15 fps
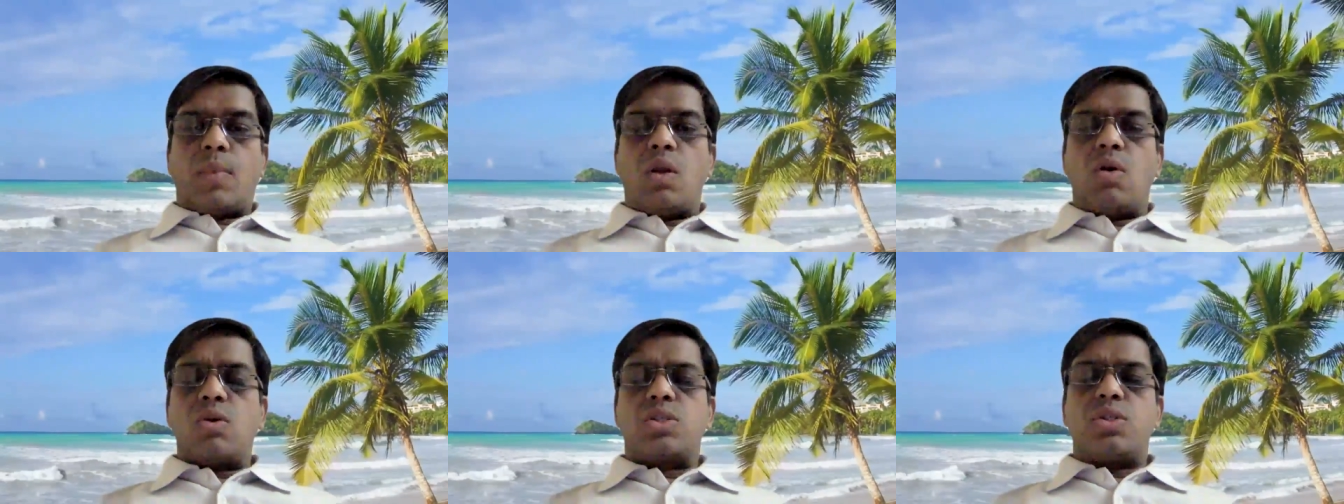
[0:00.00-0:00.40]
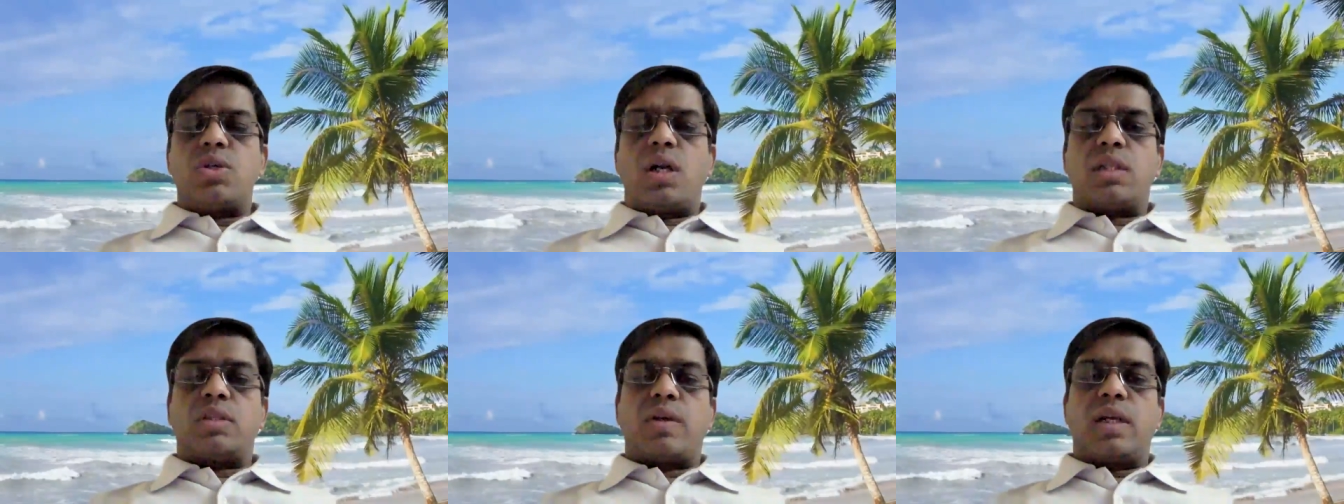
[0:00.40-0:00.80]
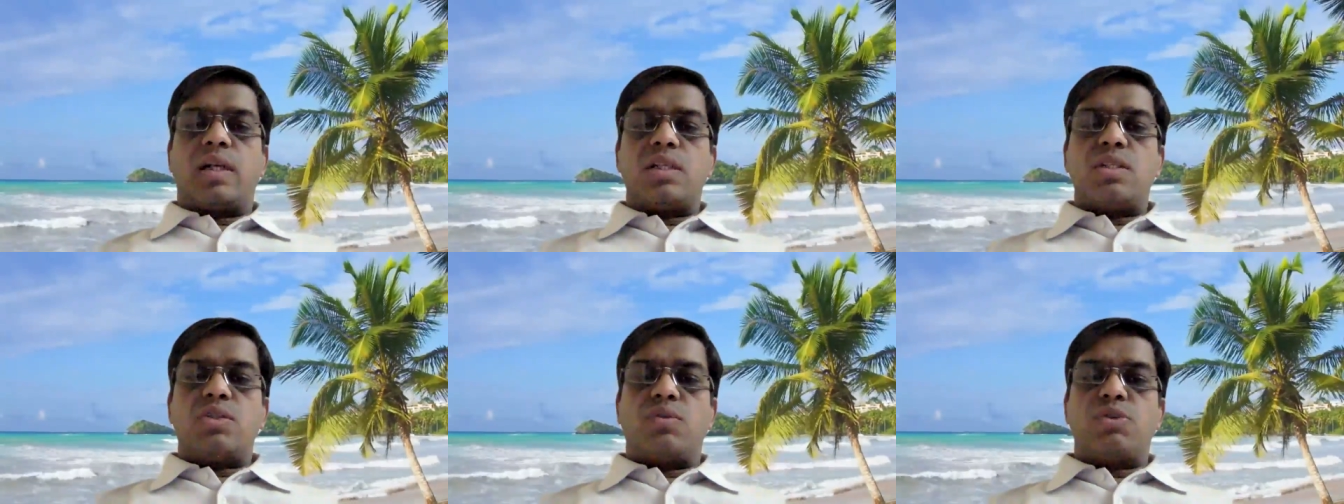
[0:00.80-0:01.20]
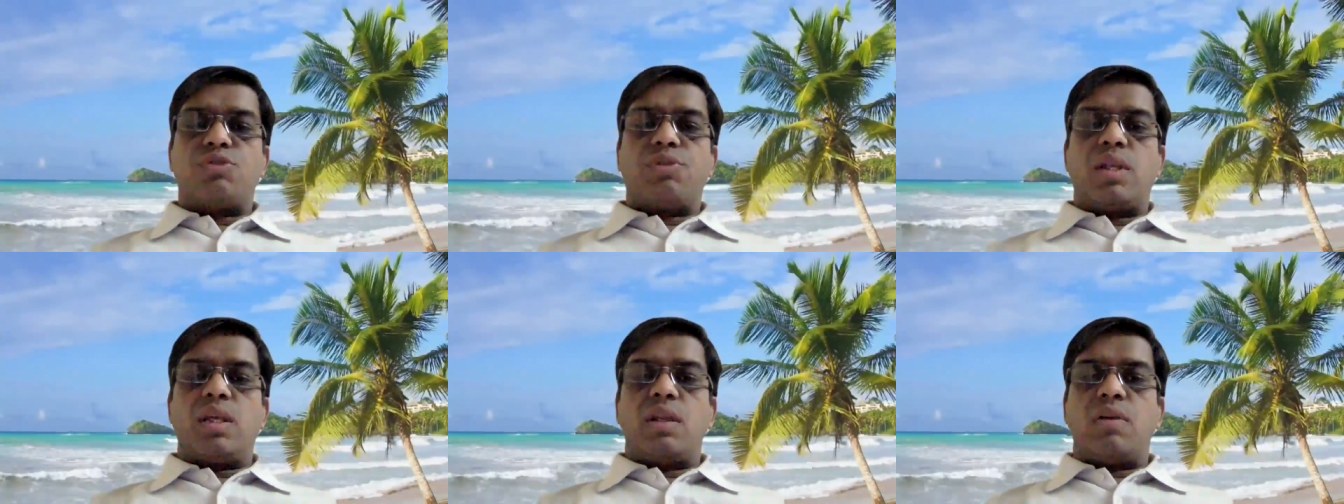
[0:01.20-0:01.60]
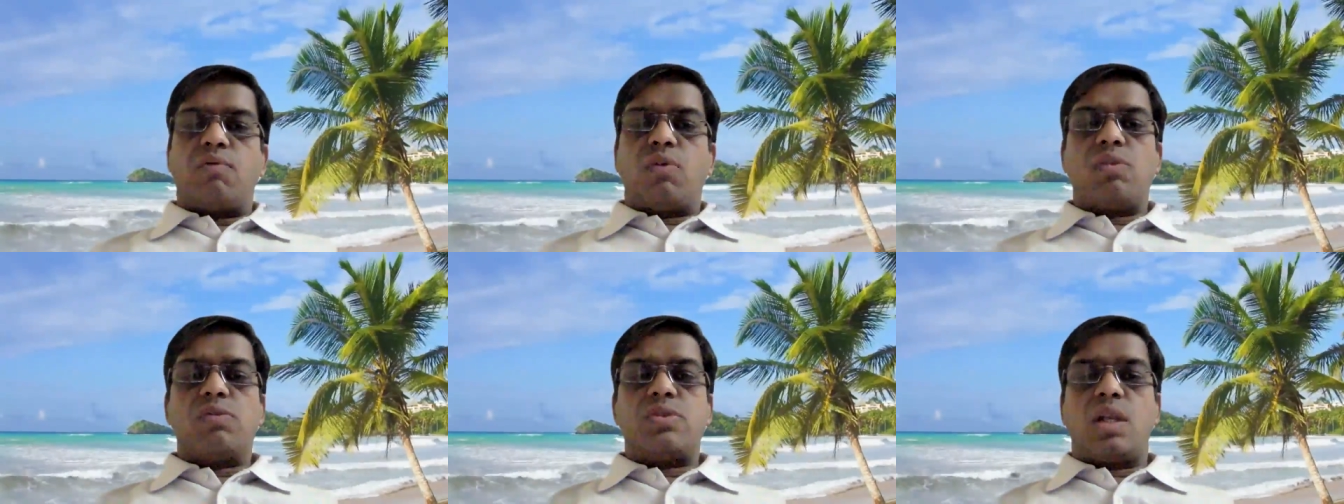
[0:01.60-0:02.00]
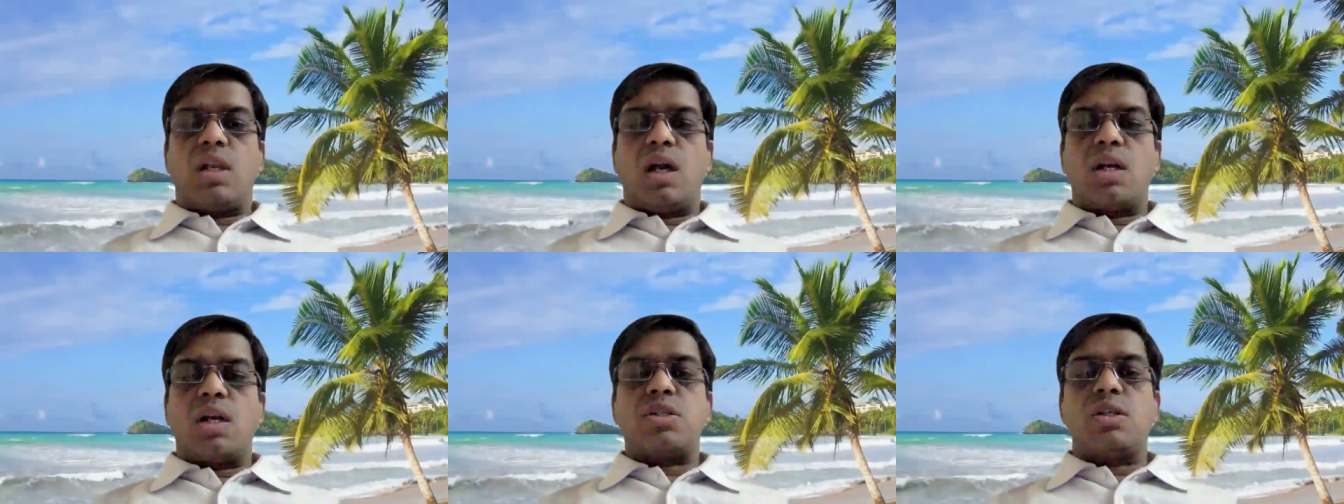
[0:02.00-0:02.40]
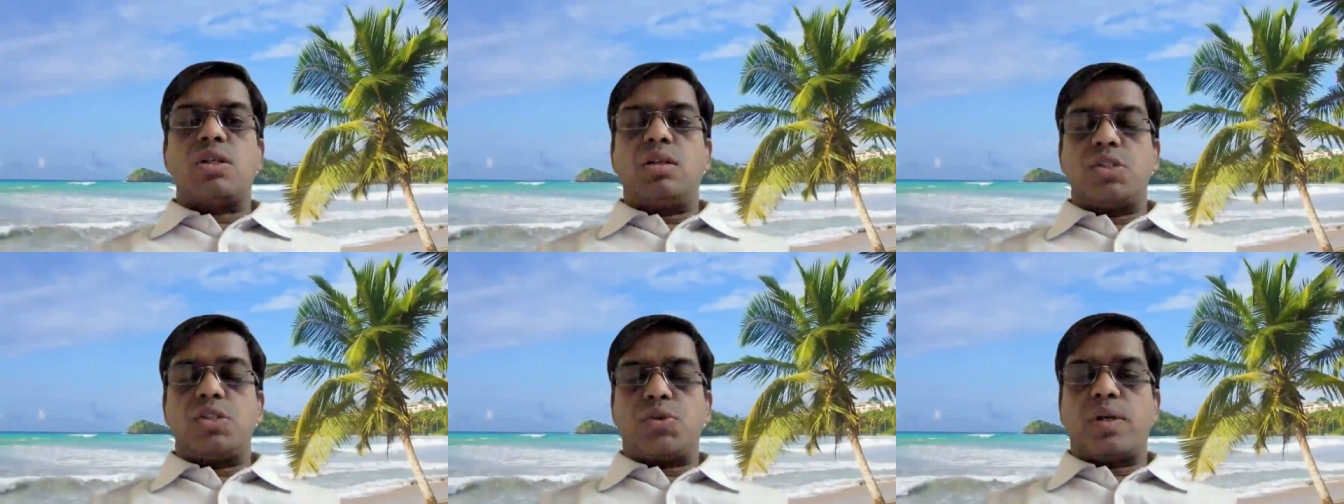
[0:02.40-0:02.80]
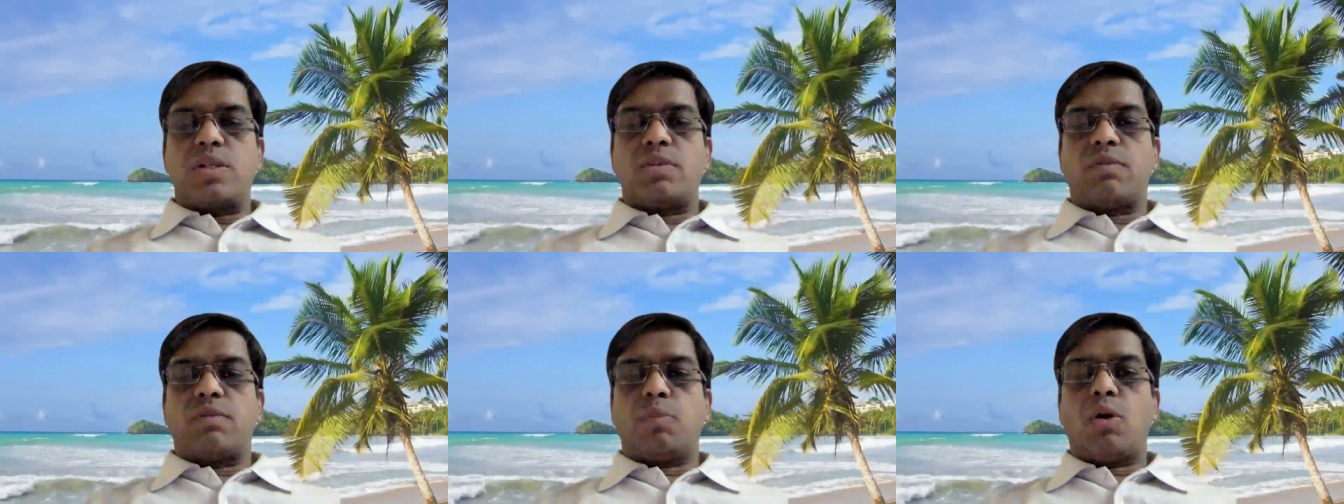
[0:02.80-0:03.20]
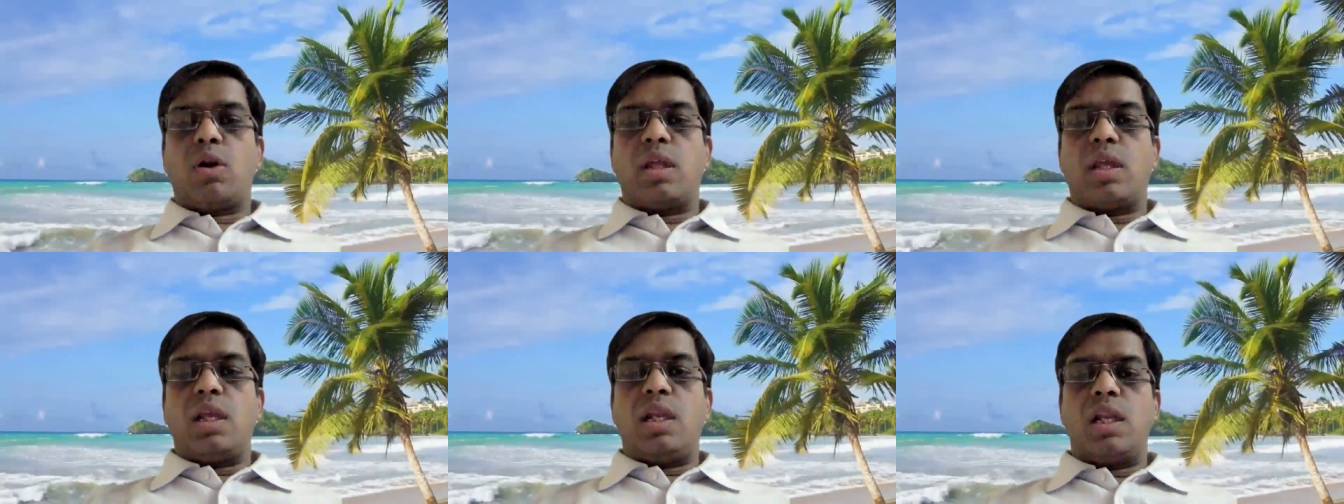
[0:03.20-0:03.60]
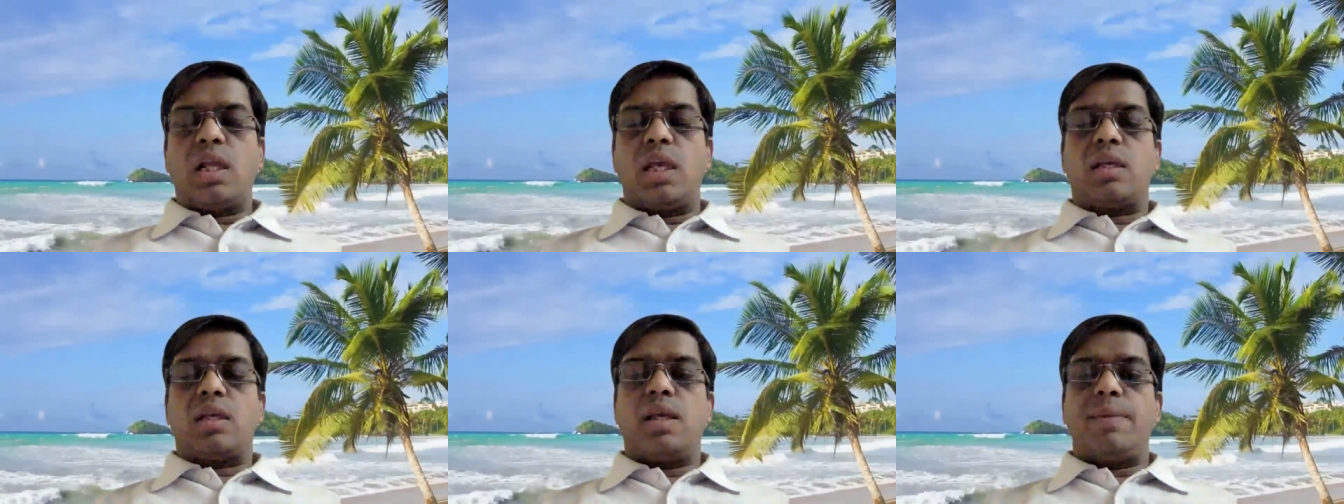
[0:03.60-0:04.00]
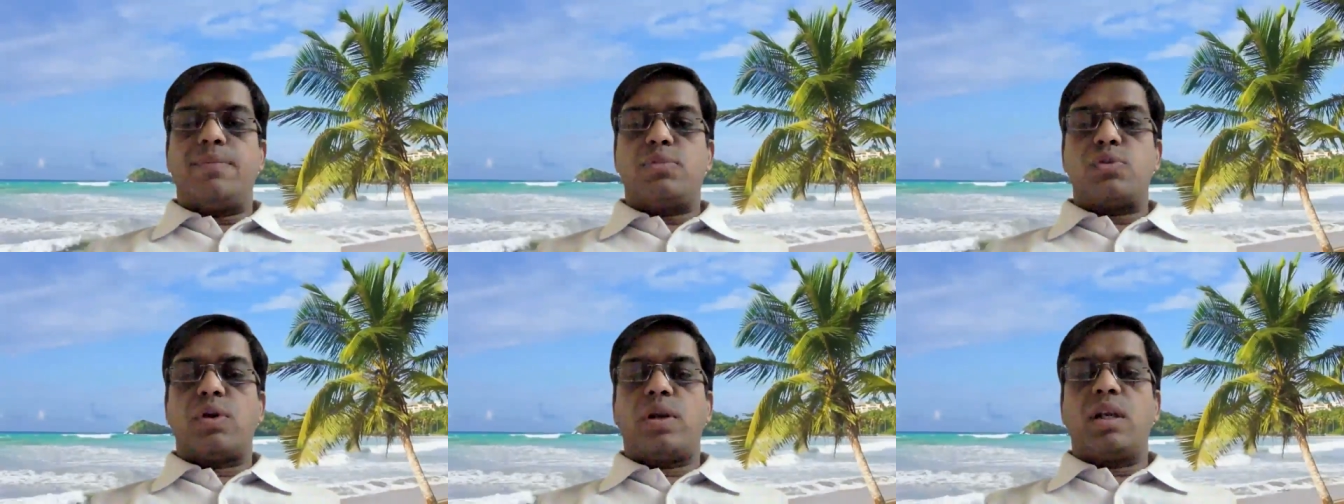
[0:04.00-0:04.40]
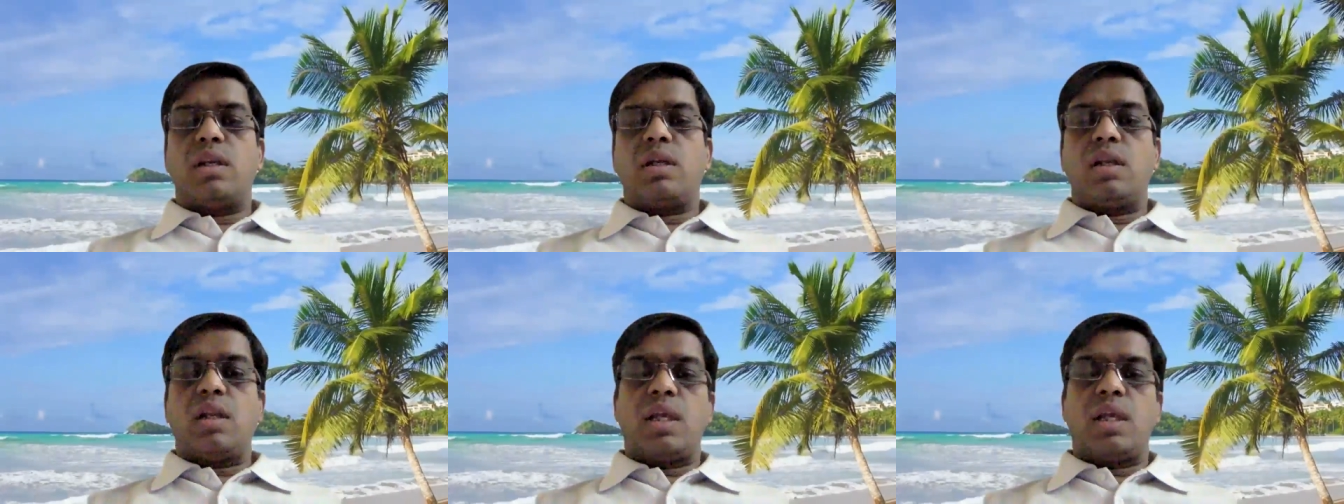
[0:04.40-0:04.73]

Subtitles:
Osteoarthritis usually involves the larger joints of the body, like hip joint,